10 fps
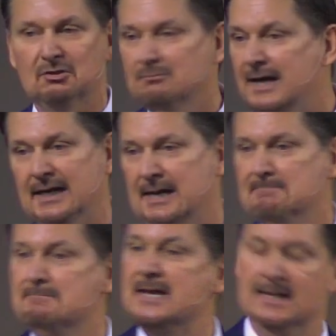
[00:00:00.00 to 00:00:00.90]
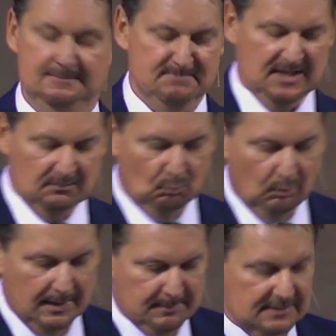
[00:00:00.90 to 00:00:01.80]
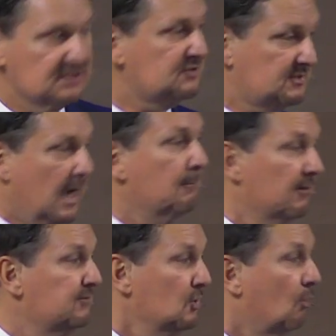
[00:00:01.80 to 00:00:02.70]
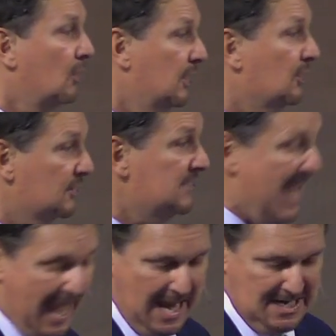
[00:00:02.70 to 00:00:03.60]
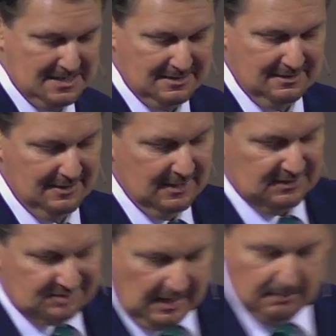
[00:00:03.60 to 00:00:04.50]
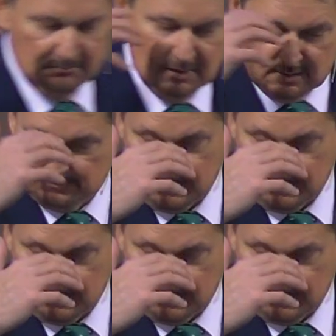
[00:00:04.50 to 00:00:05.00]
So many men and women. Some of you are here today. Some